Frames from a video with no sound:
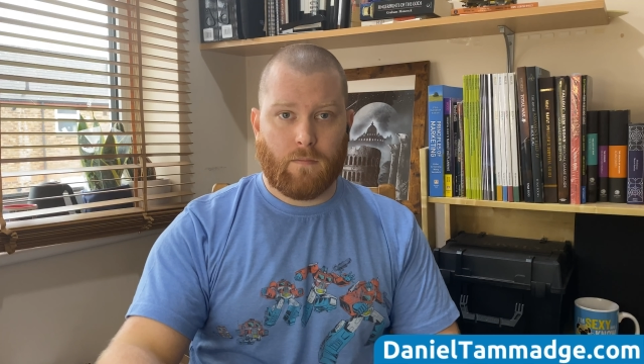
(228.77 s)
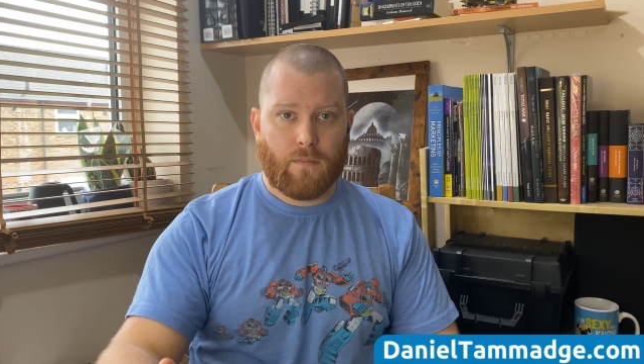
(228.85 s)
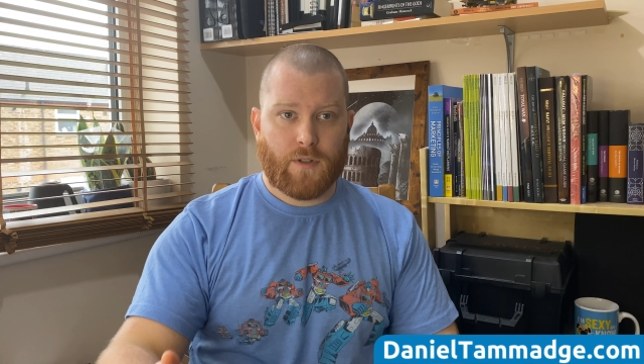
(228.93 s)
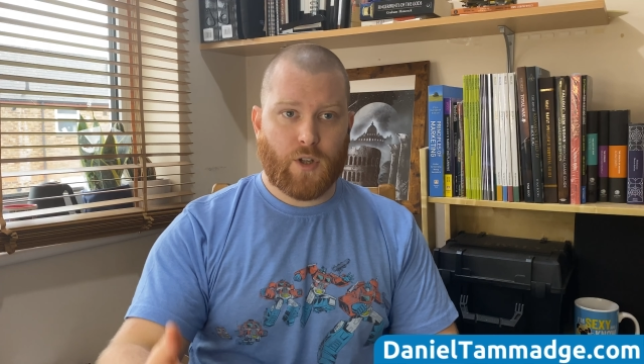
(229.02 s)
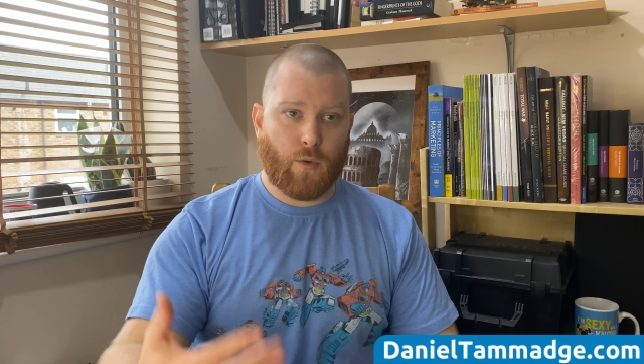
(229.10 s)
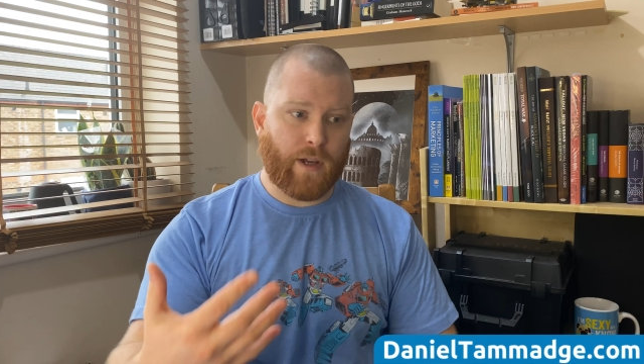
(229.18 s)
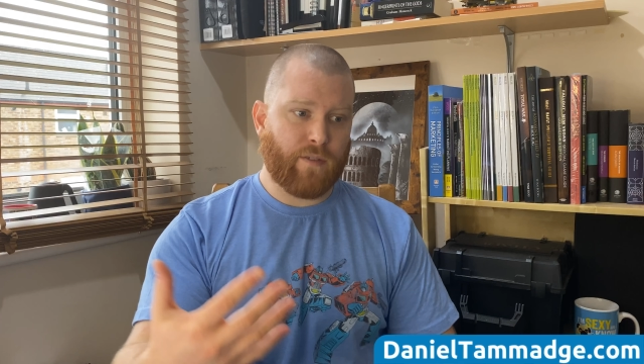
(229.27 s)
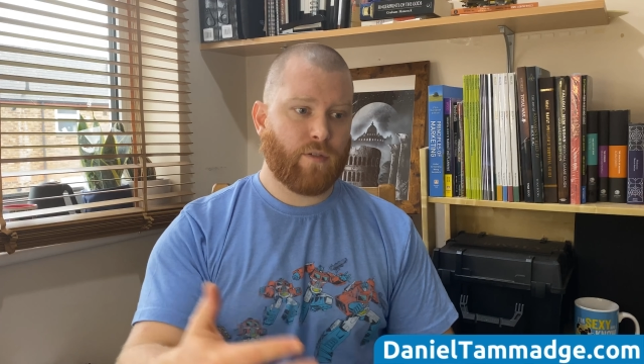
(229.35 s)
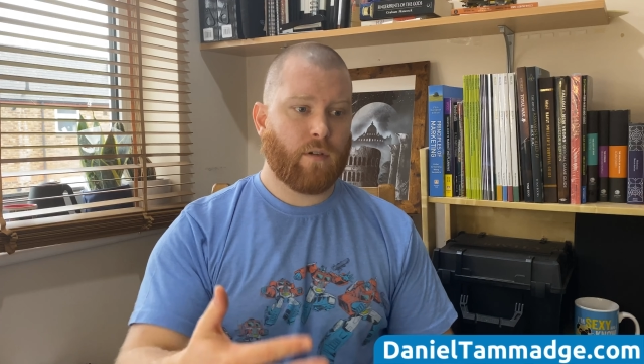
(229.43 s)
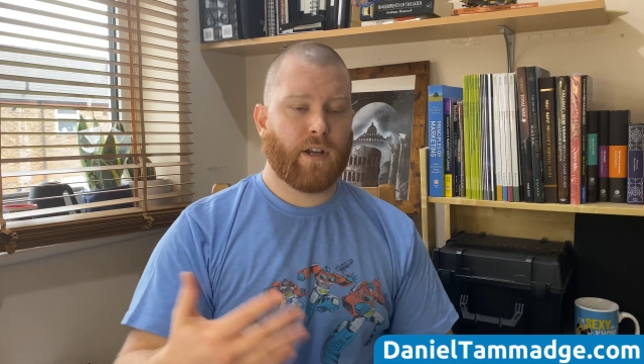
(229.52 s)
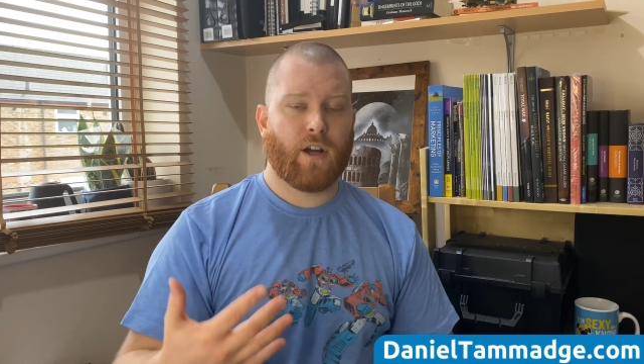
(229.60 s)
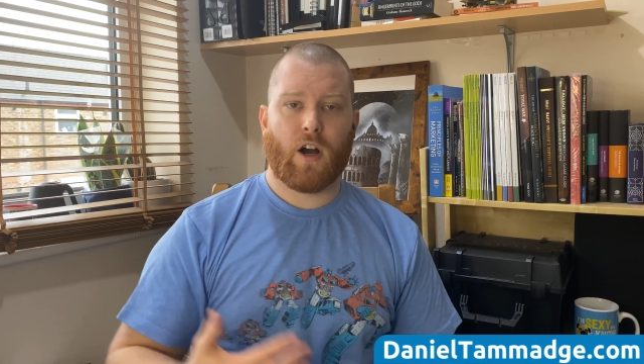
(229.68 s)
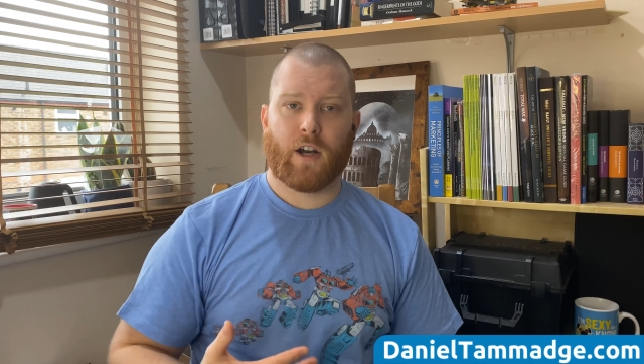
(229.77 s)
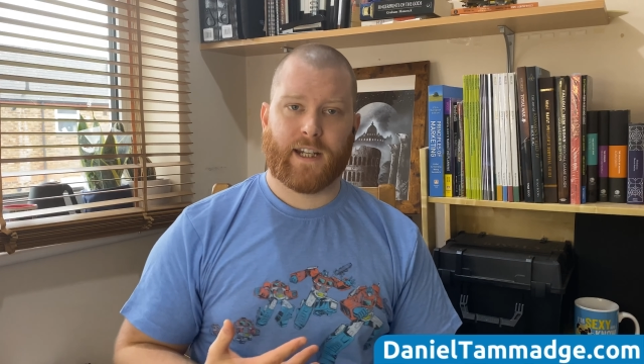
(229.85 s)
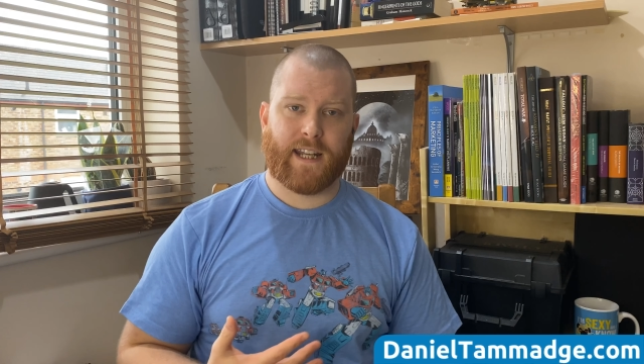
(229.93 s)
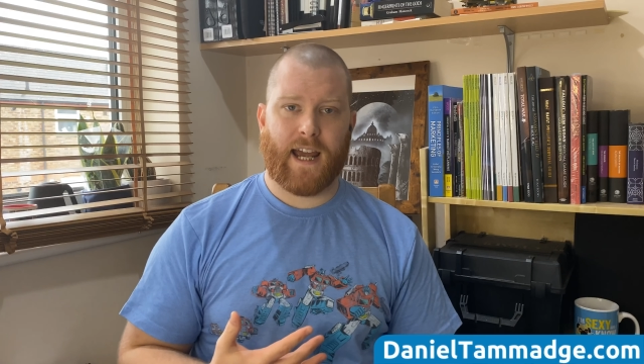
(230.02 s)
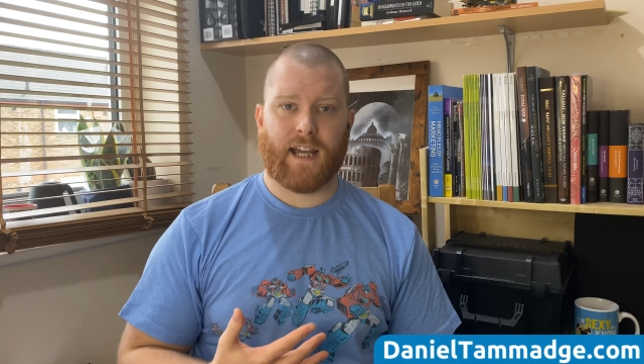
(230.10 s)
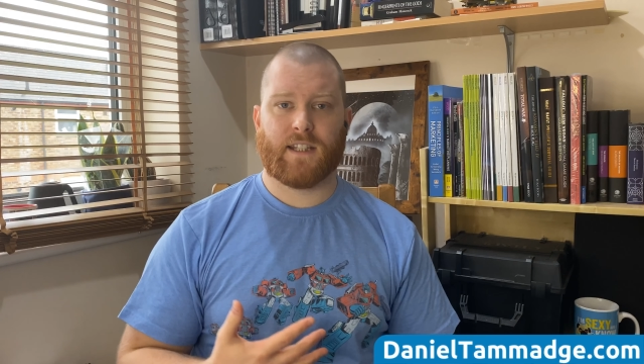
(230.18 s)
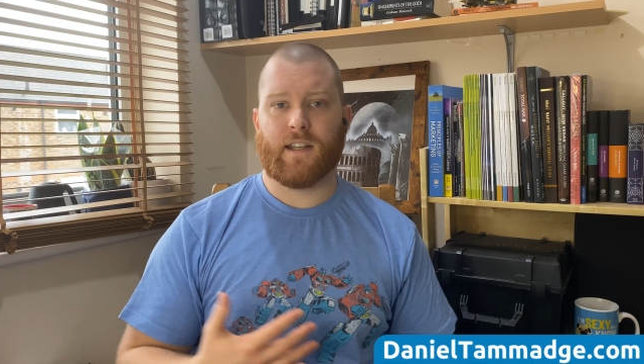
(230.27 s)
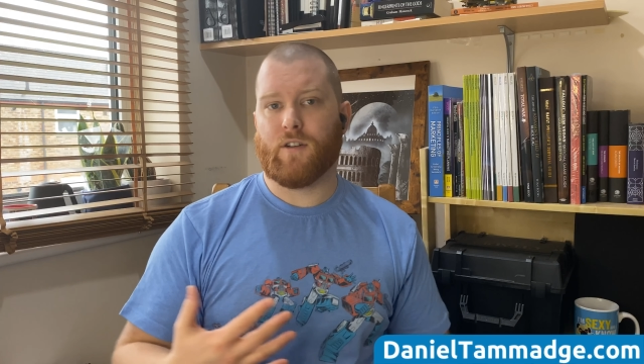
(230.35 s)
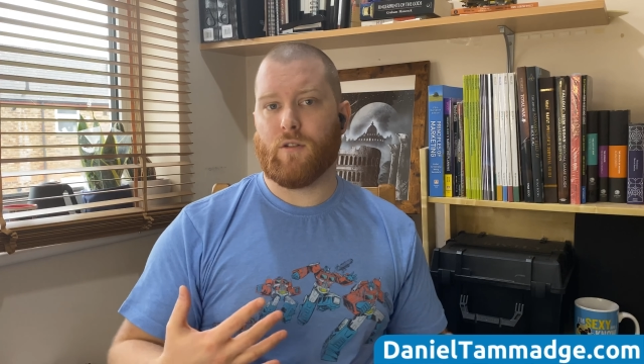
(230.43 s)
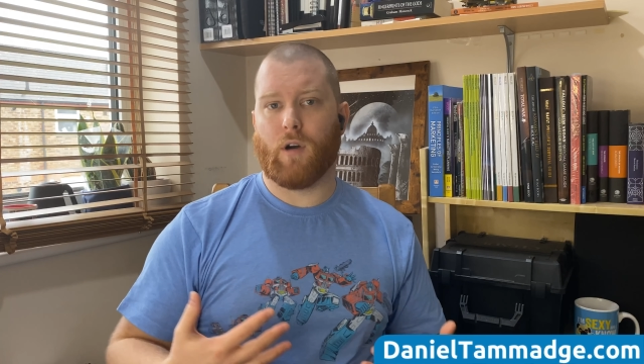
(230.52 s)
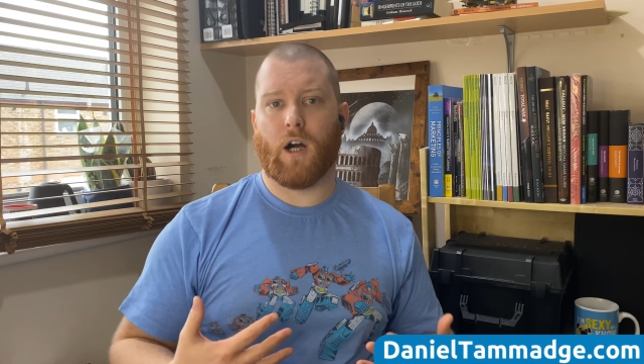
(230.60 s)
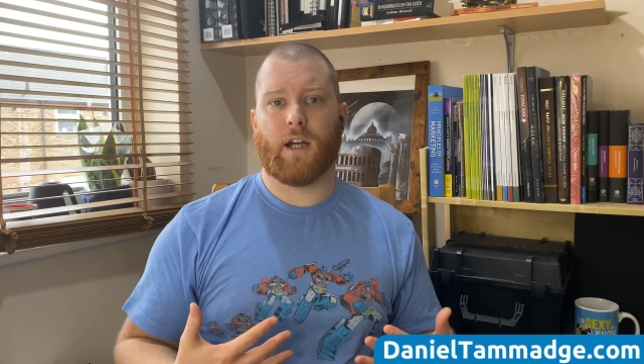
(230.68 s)
So if you're an architect, new
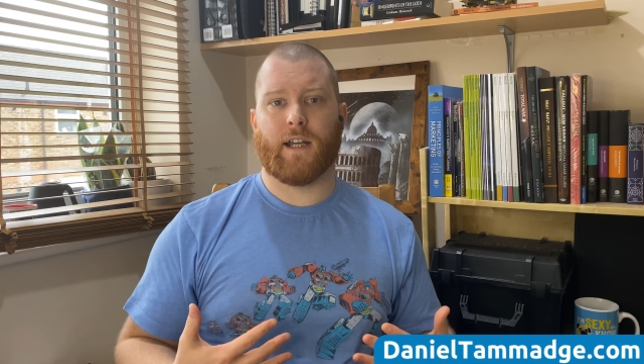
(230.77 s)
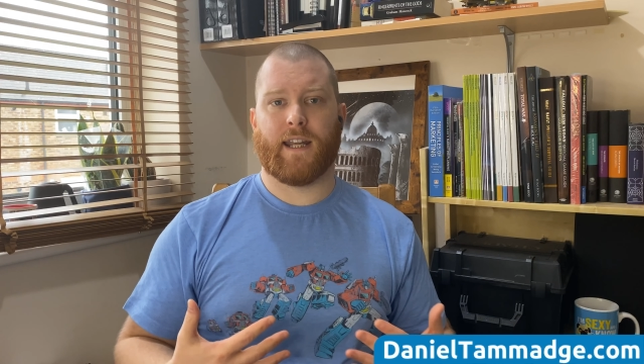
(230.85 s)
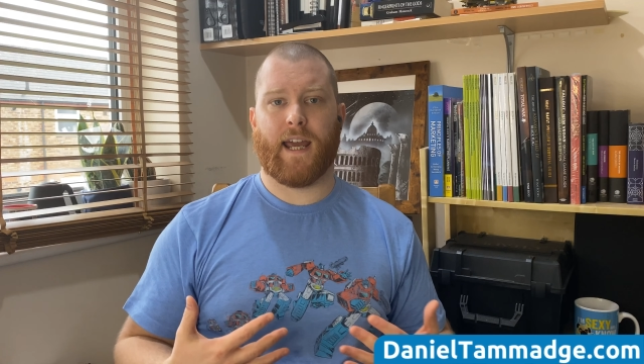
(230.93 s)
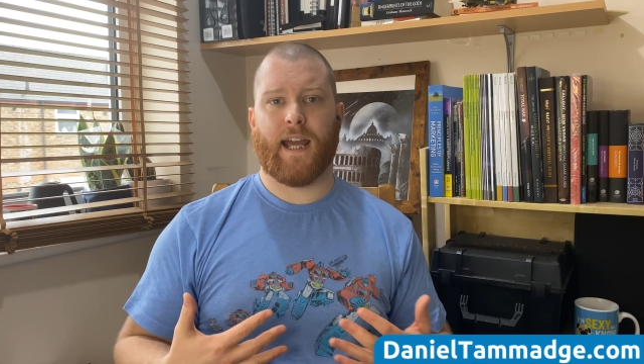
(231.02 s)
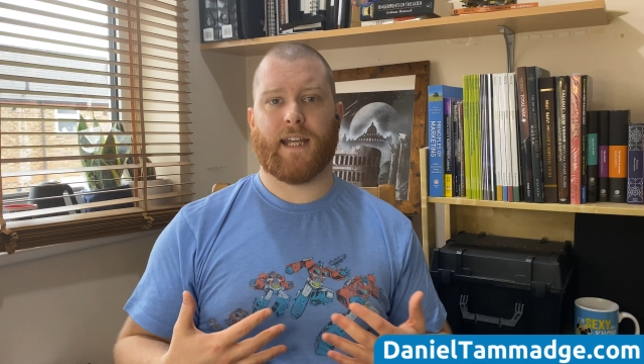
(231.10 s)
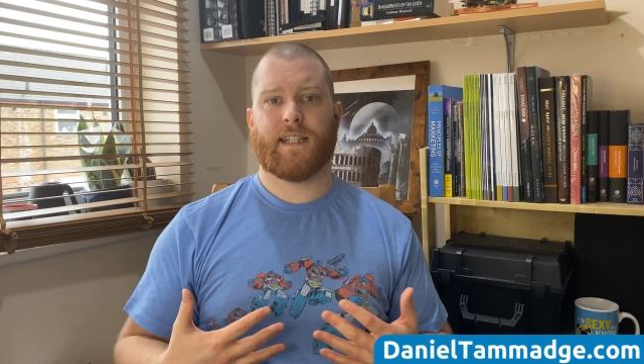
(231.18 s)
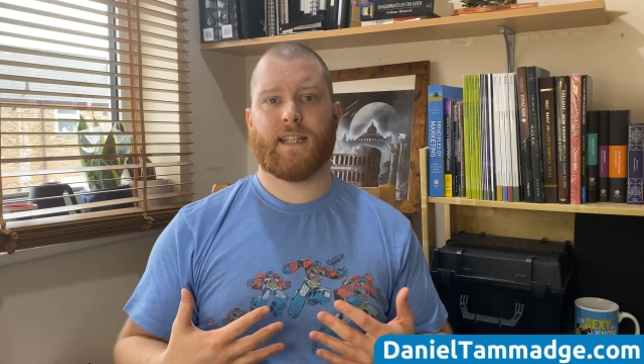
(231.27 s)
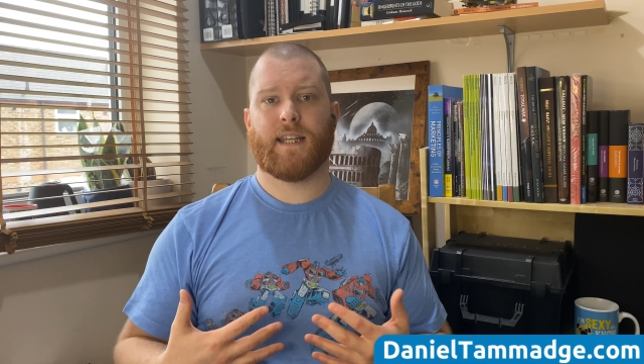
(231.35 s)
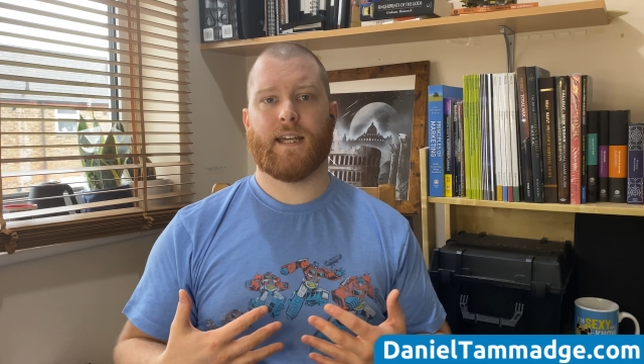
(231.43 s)
architect,